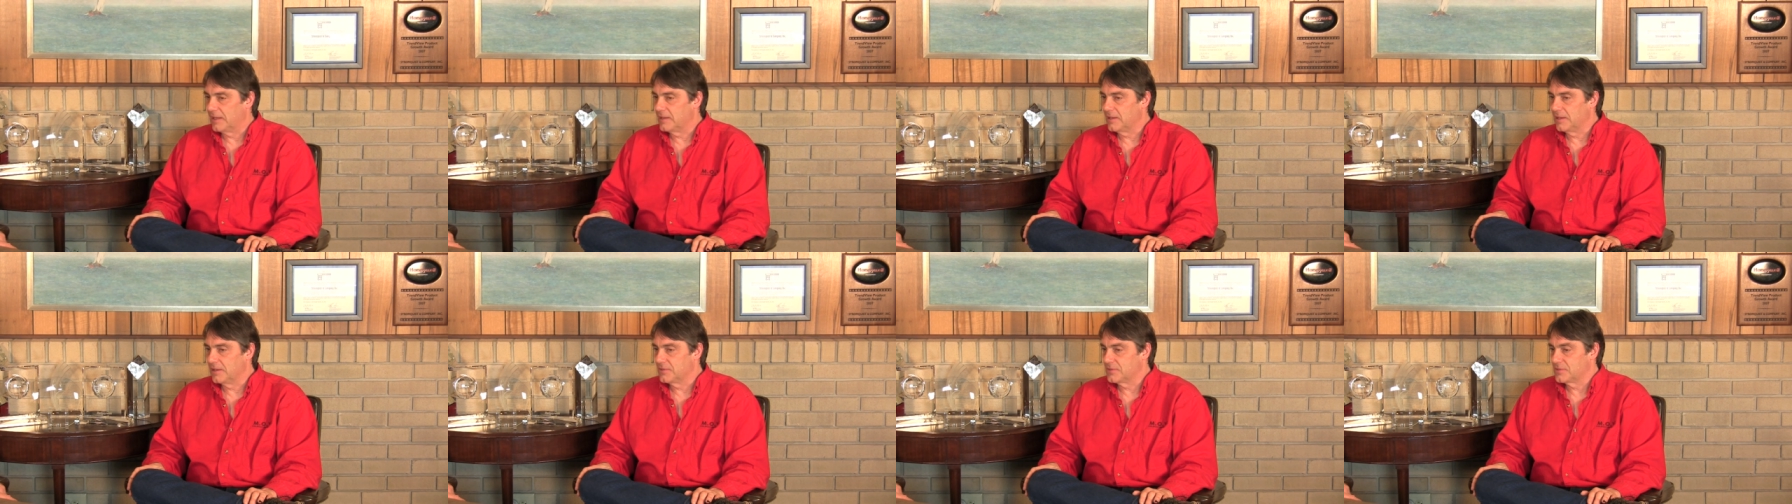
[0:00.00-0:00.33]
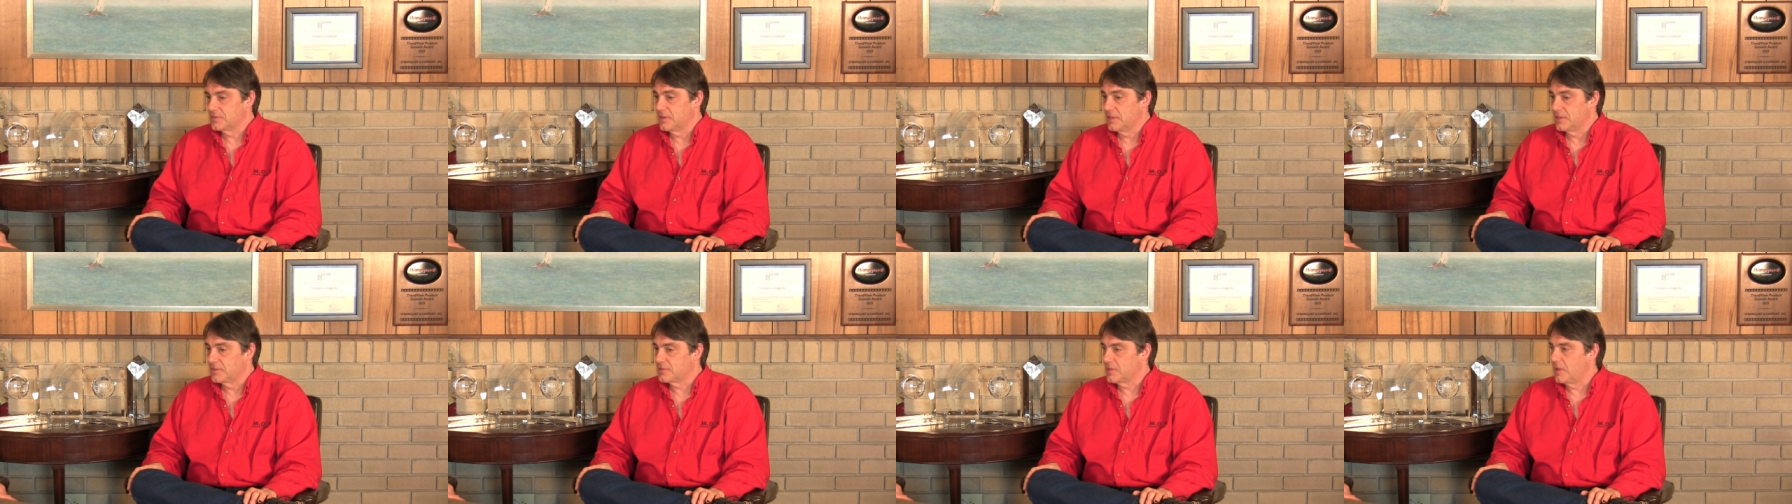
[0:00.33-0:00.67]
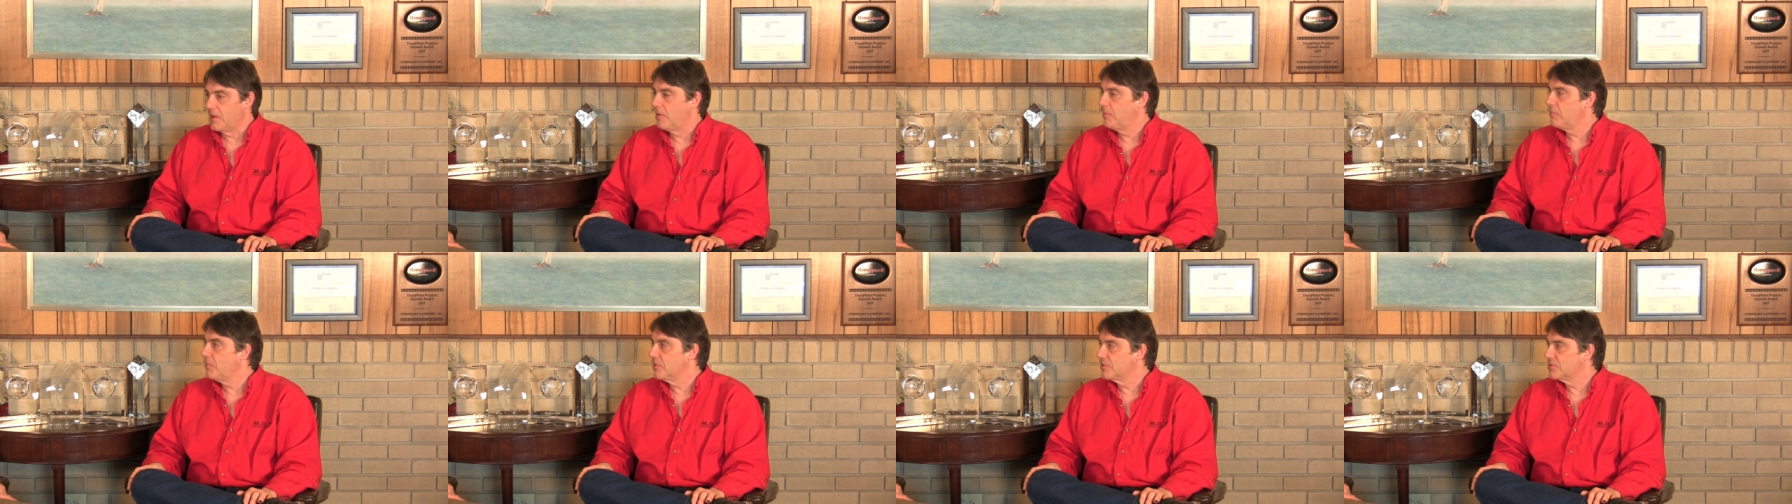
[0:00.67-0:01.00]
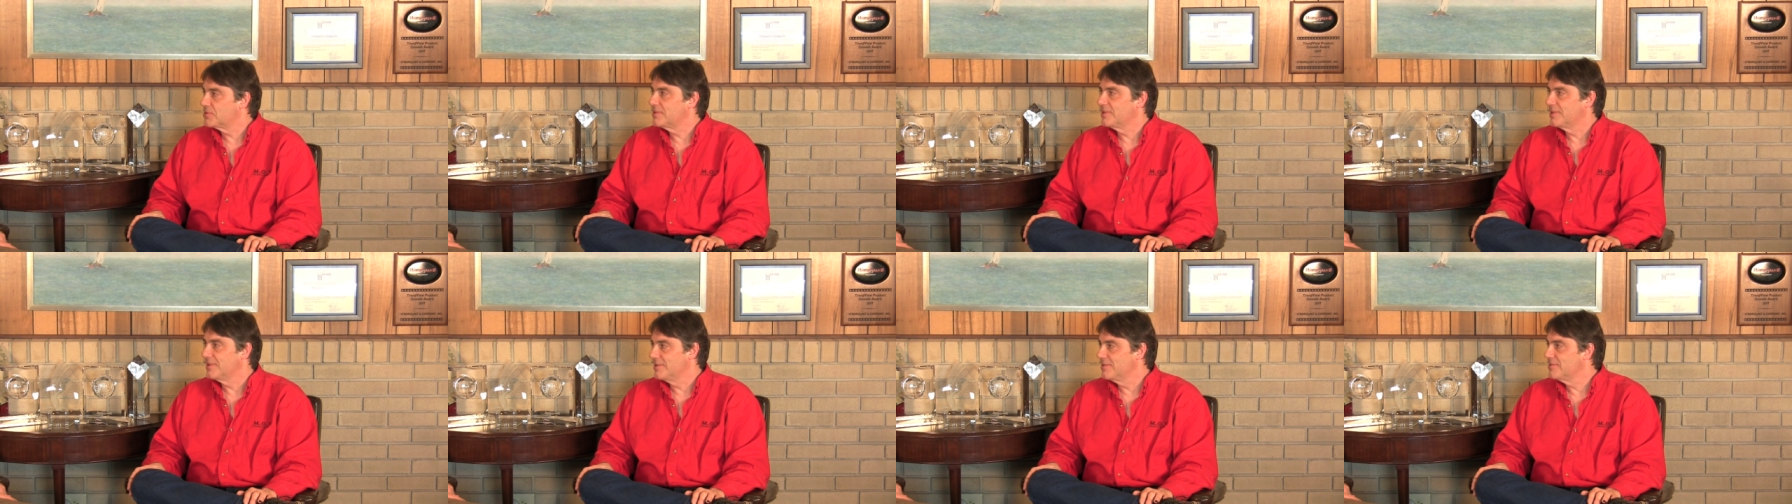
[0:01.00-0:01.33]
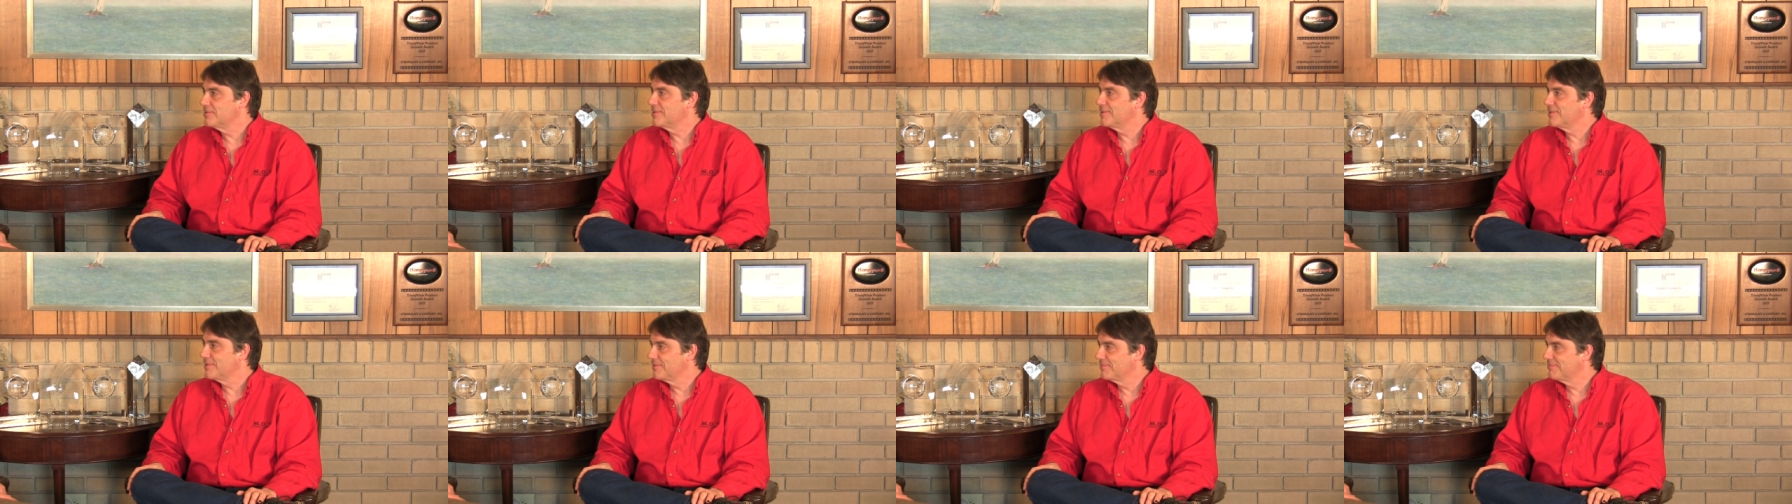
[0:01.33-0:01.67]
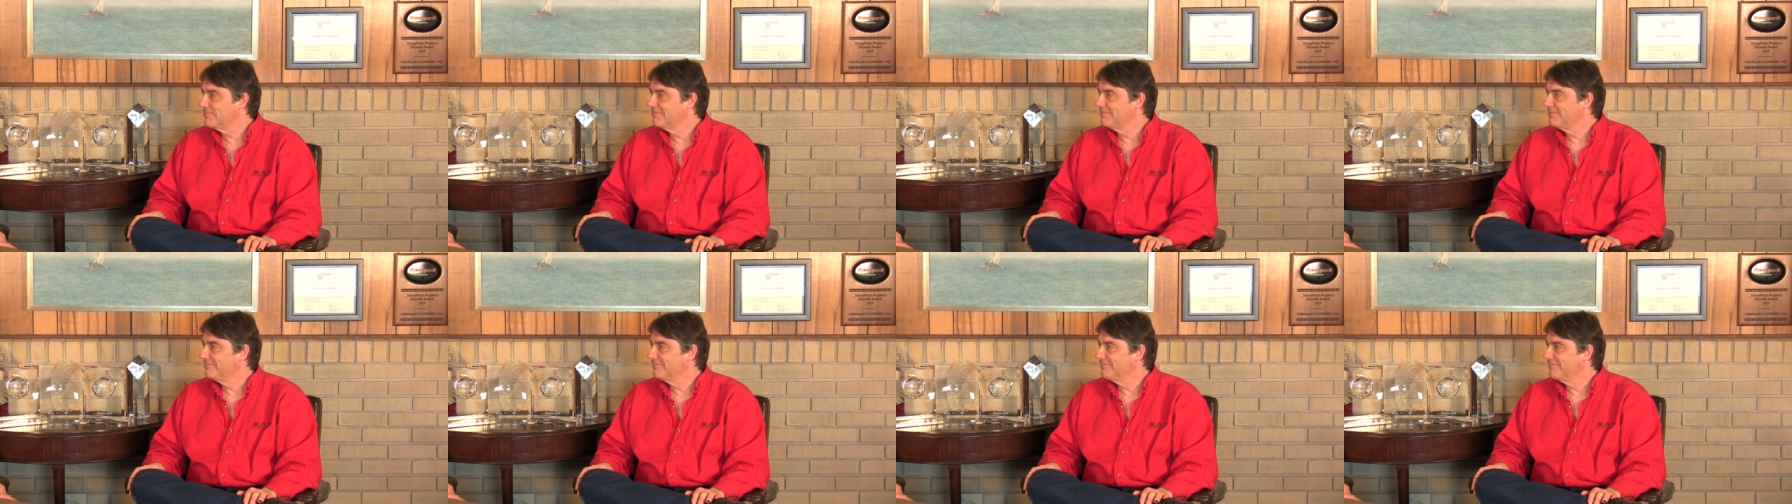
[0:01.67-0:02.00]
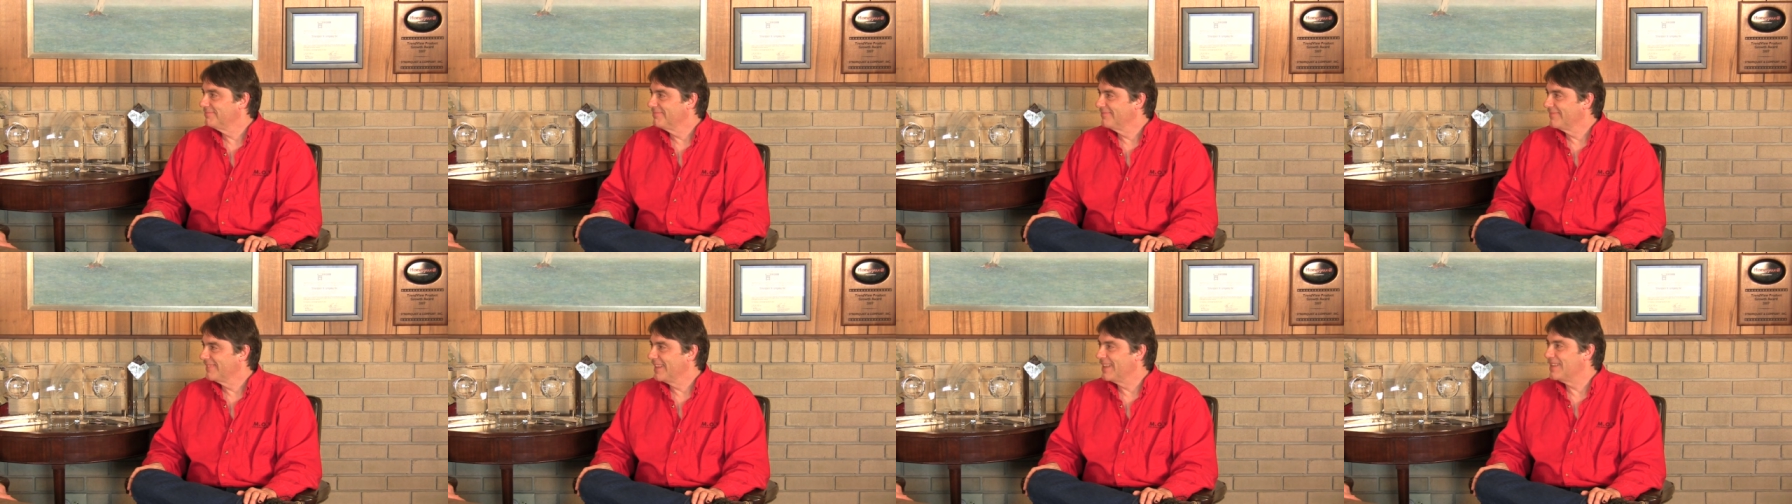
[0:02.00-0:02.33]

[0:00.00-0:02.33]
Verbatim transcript: It's almost easy. Yeah.